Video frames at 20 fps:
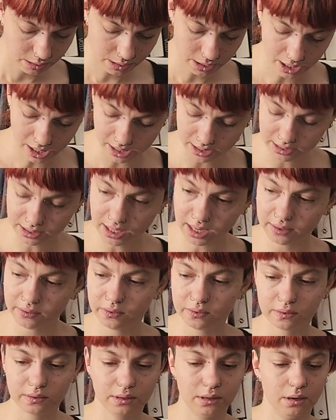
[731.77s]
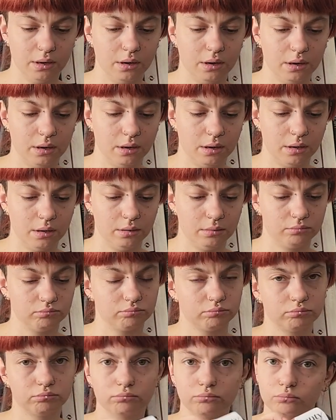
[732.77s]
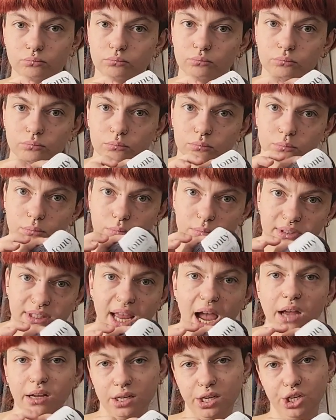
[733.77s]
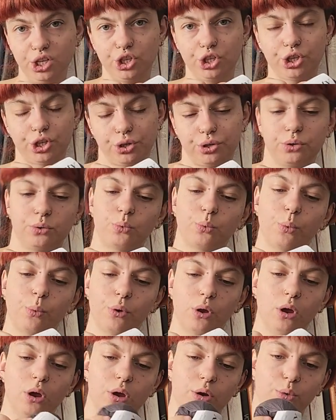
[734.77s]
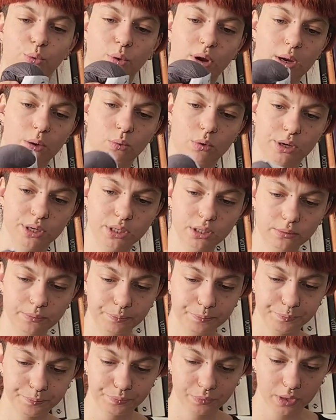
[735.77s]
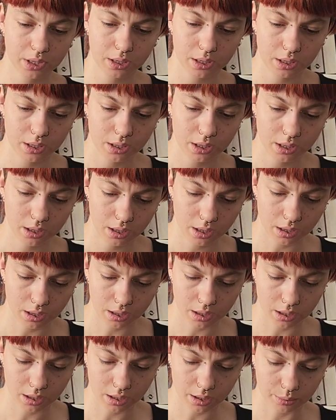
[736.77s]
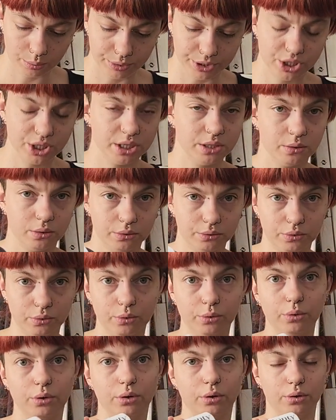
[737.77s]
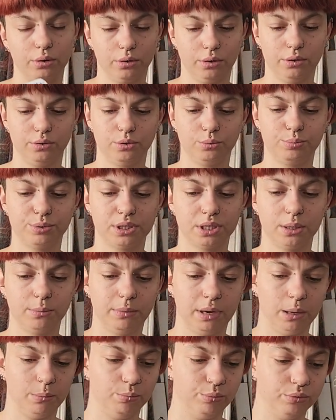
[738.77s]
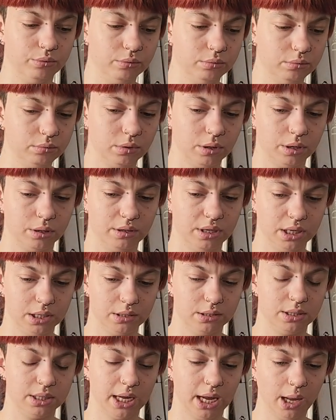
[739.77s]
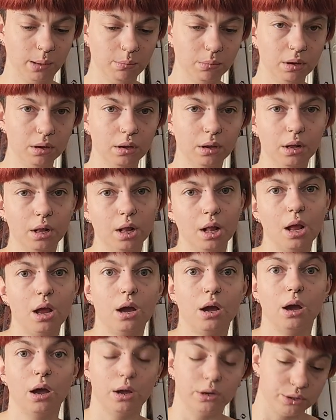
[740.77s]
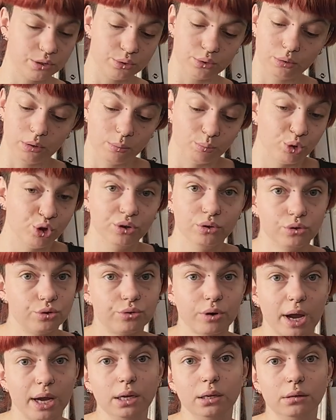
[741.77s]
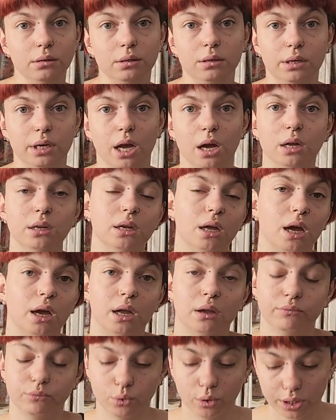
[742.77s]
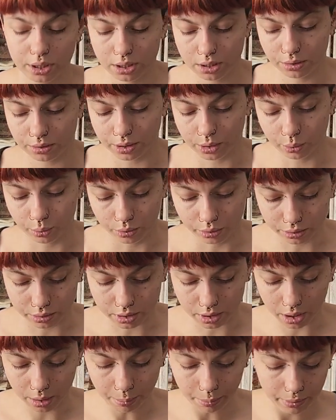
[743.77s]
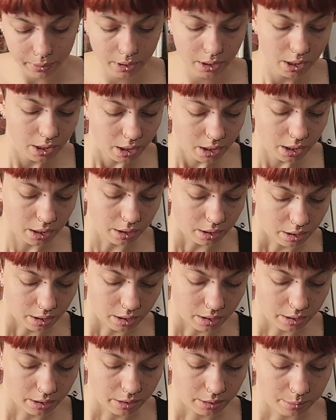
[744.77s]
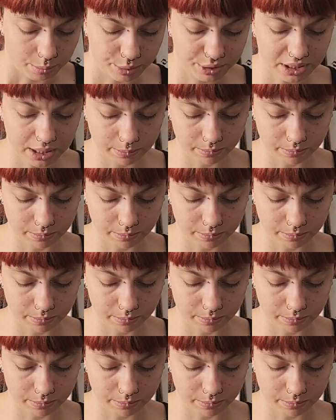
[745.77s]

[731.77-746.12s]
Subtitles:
and that's a darkish gray one, which is also 100% bamboo. They're the same. So I'm gonna try the yarn. I have no idea how it works out, but